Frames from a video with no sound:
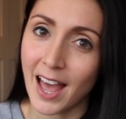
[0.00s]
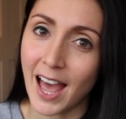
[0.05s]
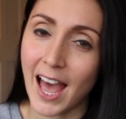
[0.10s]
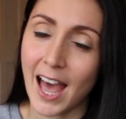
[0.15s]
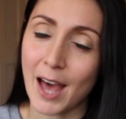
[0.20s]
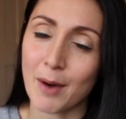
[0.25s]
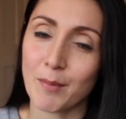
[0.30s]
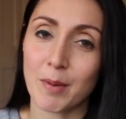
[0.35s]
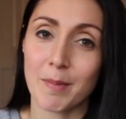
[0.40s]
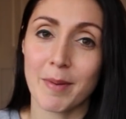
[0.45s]

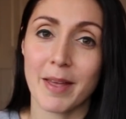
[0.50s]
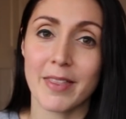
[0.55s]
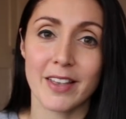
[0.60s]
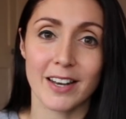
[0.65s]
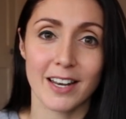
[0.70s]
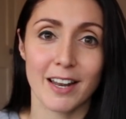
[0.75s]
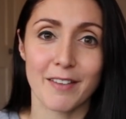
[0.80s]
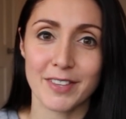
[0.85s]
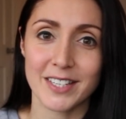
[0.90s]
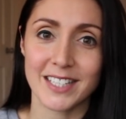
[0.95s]
and we met the
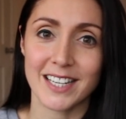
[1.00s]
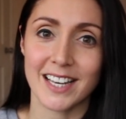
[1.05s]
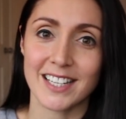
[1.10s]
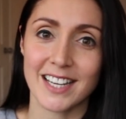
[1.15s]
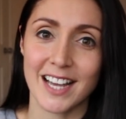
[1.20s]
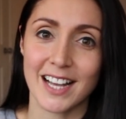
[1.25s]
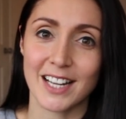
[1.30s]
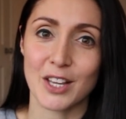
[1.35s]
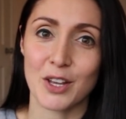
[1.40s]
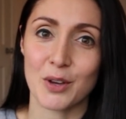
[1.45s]
lovely
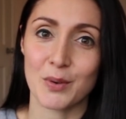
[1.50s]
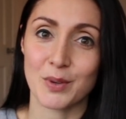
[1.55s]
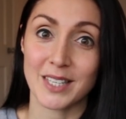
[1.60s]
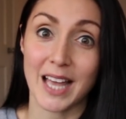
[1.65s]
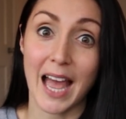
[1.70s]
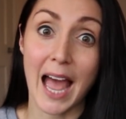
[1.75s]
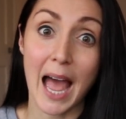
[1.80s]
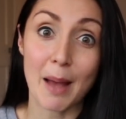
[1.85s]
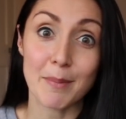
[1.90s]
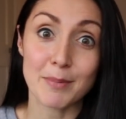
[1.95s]
Danielle, who was
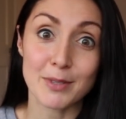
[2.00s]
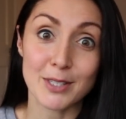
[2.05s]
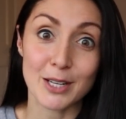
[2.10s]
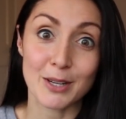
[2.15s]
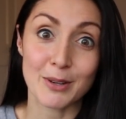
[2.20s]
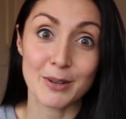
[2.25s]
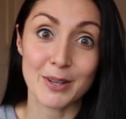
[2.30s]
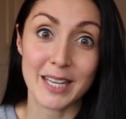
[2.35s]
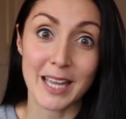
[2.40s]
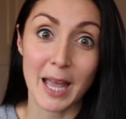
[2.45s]

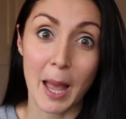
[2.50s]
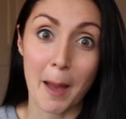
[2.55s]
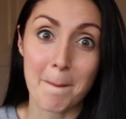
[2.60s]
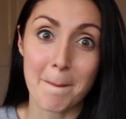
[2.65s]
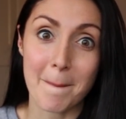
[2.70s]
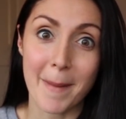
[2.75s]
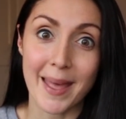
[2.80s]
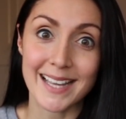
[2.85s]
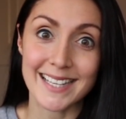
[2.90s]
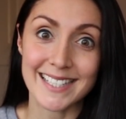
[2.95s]
absolutely
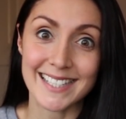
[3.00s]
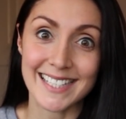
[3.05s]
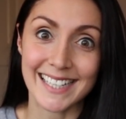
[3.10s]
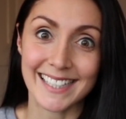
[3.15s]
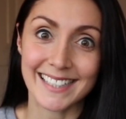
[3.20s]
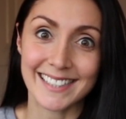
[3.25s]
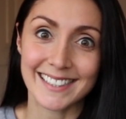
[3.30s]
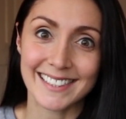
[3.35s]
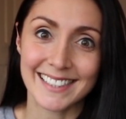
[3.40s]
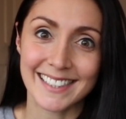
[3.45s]

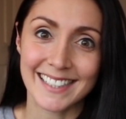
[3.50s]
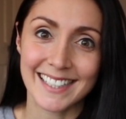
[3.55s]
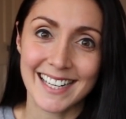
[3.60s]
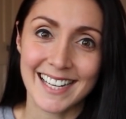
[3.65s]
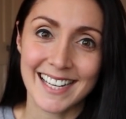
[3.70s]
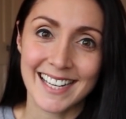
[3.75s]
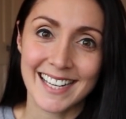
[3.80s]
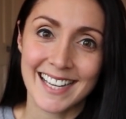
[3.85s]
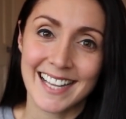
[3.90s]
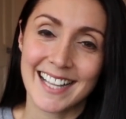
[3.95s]
amazing.
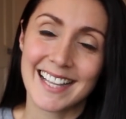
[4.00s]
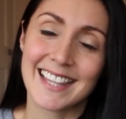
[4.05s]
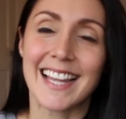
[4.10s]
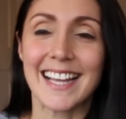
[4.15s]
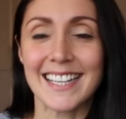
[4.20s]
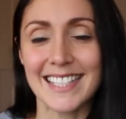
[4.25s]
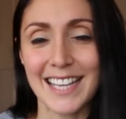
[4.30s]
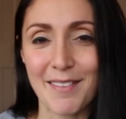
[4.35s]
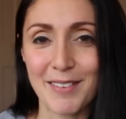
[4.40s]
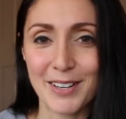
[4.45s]

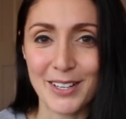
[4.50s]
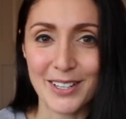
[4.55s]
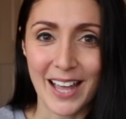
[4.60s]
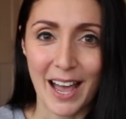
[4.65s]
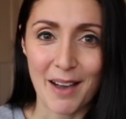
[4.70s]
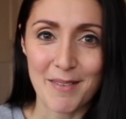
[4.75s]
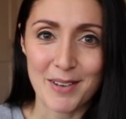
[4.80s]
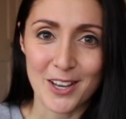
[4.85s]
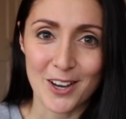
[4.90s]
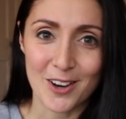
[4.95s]
Let's have a look
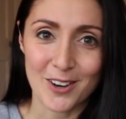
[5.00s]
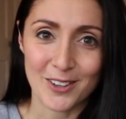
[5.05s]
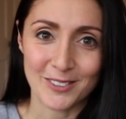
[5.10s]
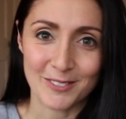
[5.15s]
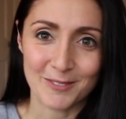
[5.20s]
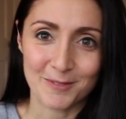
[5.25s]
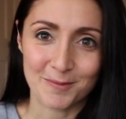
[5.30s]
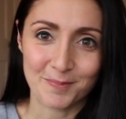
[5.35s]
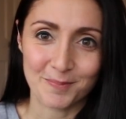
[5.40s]
how he got on.